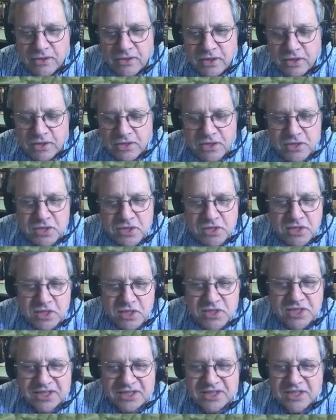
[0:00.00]
So this is just
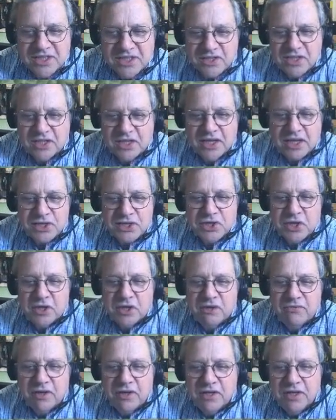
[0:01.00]
a sel
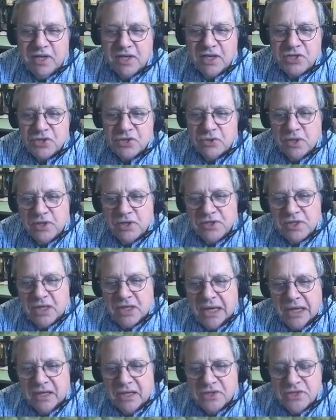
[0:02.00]
selection of industrial
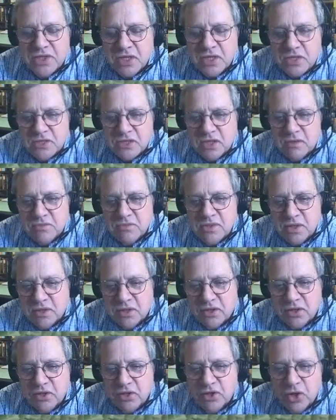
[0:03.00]
scale systems
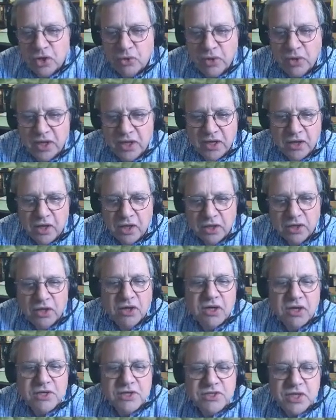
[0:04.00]
that could go in
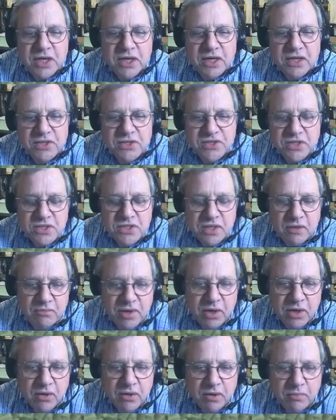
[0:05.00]
alongside existing
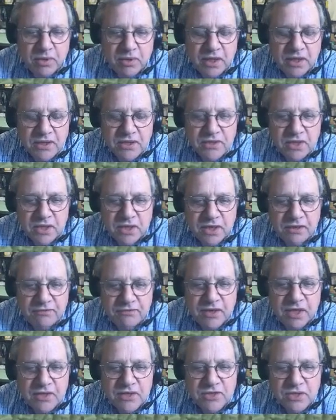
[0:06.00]
power plants. On the
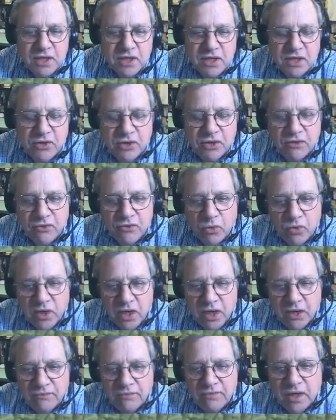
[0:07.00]
left-hand side, you have the
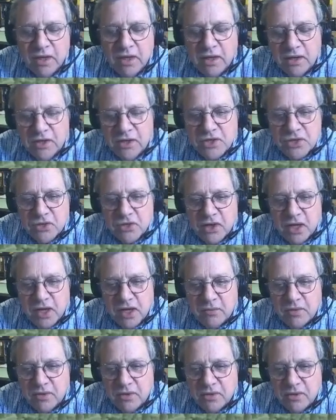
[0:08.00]
one I've
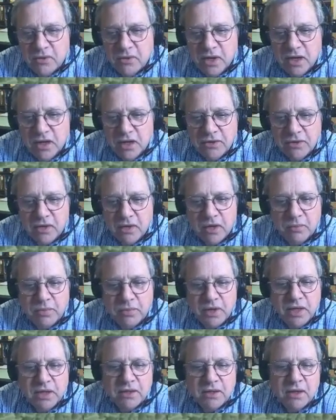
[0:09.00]
described at the grain ethanol
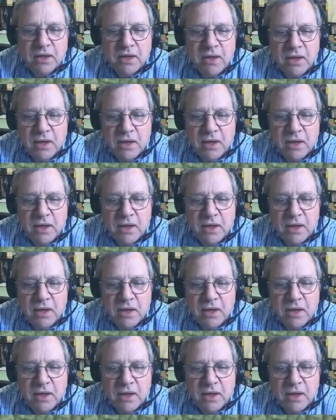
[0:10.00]
plant.